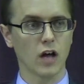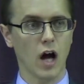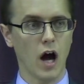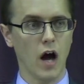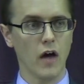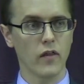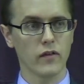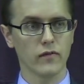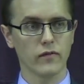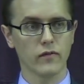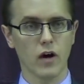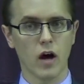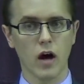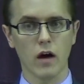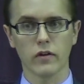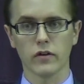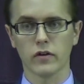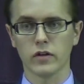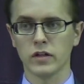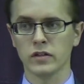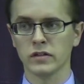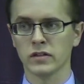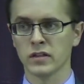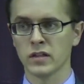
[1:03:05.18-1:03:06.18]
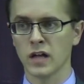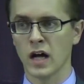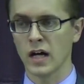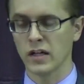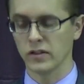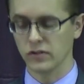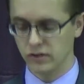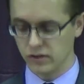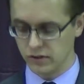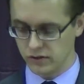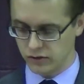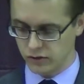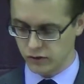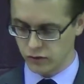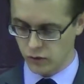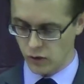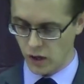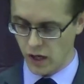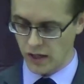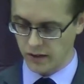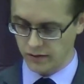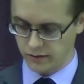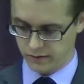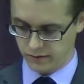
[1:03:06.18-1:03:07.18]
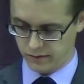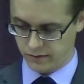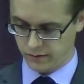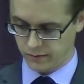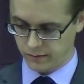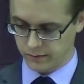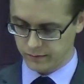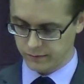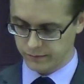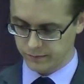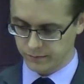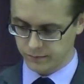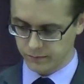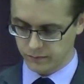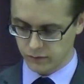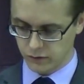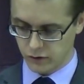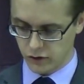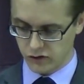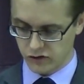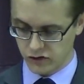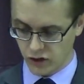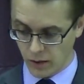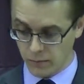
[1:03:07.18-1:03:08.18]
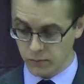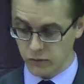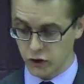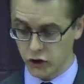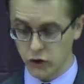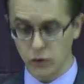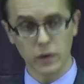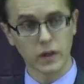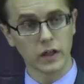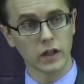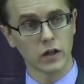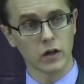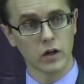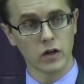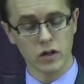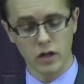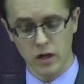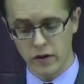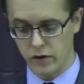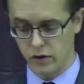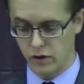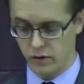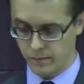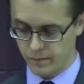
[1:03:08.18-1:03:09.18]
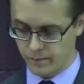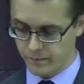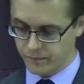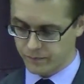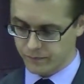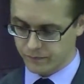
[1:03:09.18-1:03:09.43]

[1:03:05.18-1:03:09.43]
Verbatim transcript: God the Father and denies Jesus Christ to some degree or another.